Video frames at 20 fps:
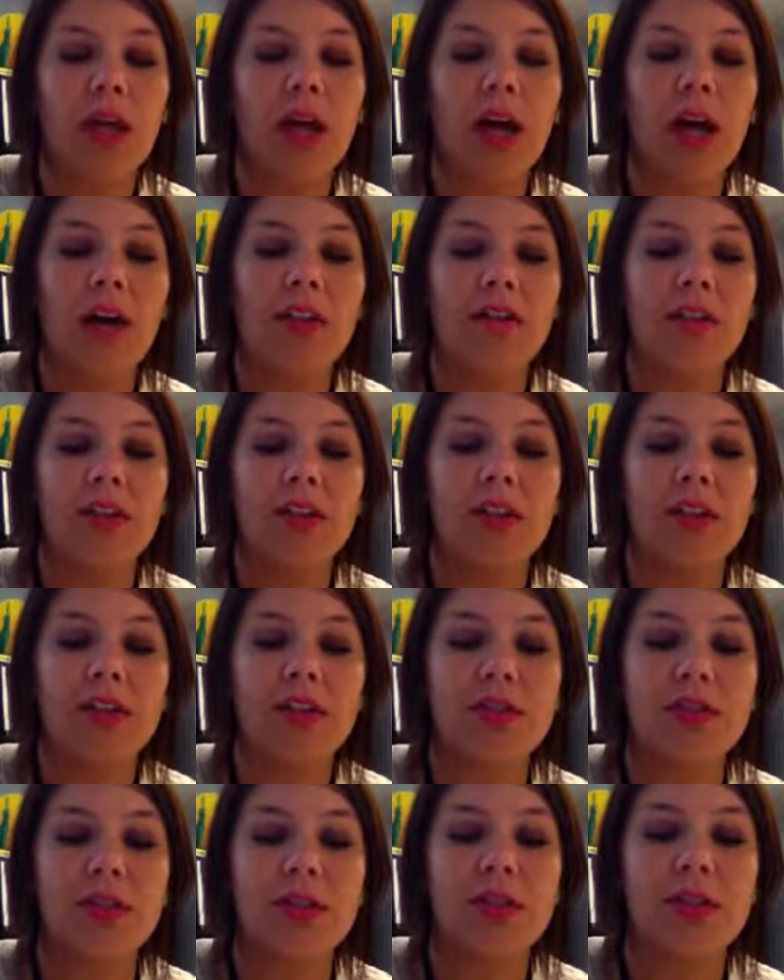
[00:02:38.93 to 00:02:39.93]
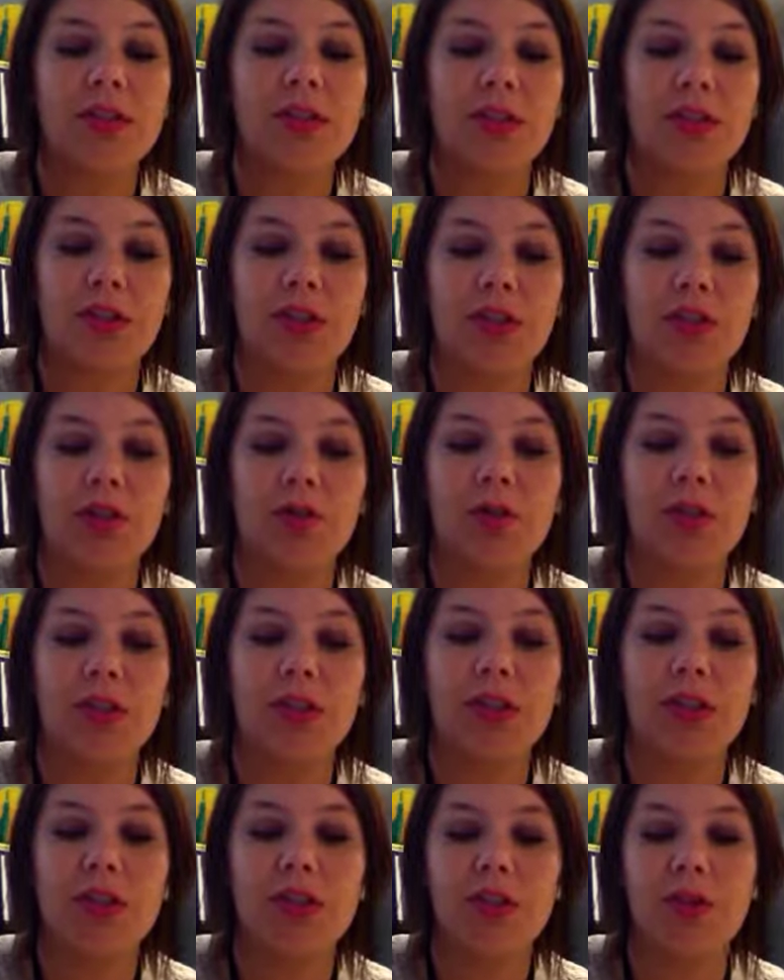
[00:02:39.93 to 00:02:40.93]
I felt the students knew what
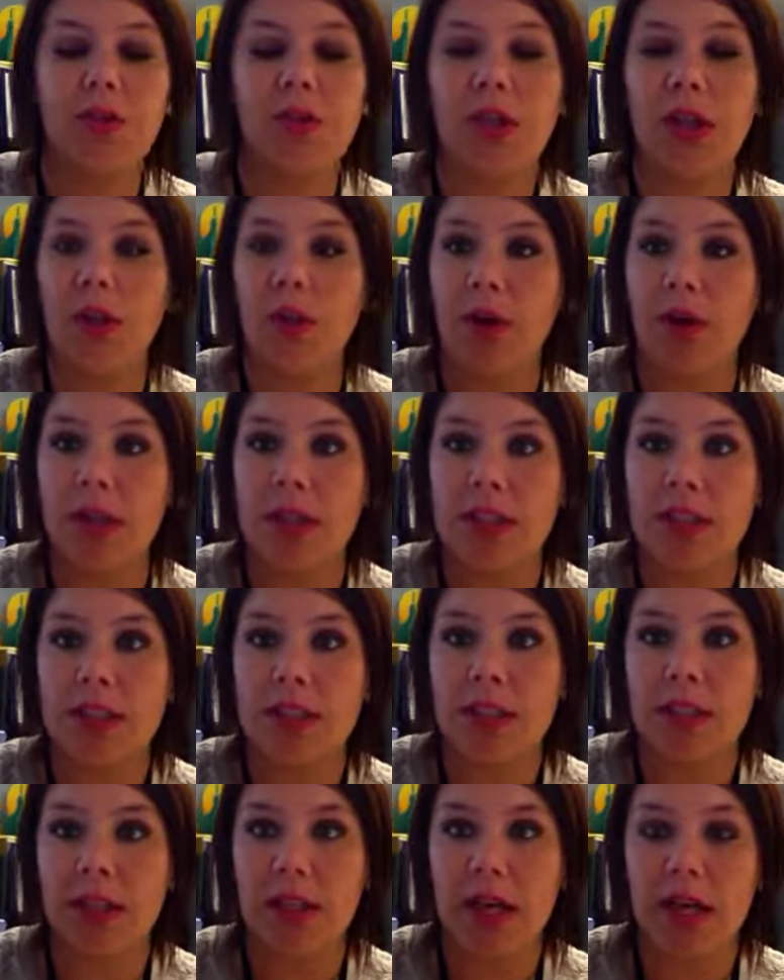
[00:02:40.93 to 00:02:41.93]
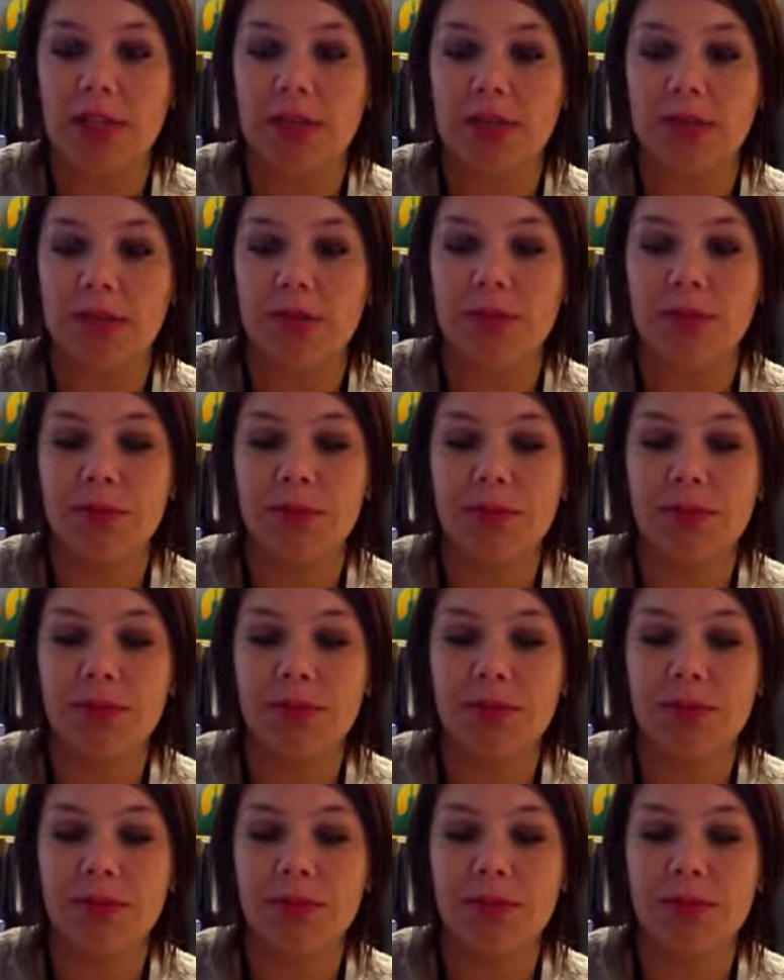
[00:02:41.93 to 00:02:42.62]
to do when they walked into the classroom.